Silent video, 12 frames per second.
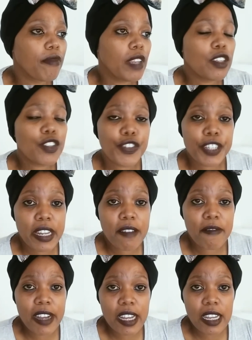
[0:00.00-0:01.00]
should
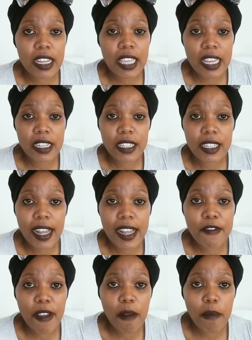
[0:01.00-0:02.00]
never again in
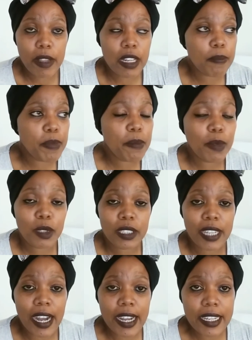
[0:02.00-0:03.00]
life happen. People
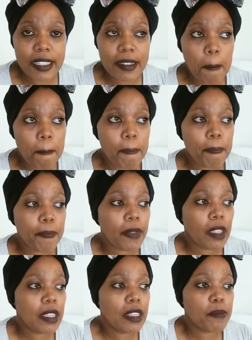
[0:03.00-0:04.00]
died
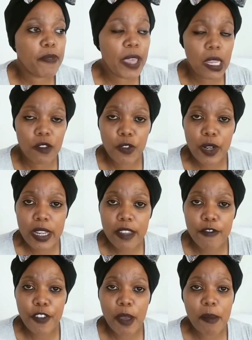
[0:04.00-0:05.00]
painfully,
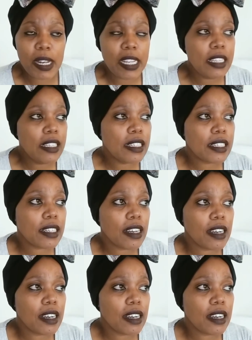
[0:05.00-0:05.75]
families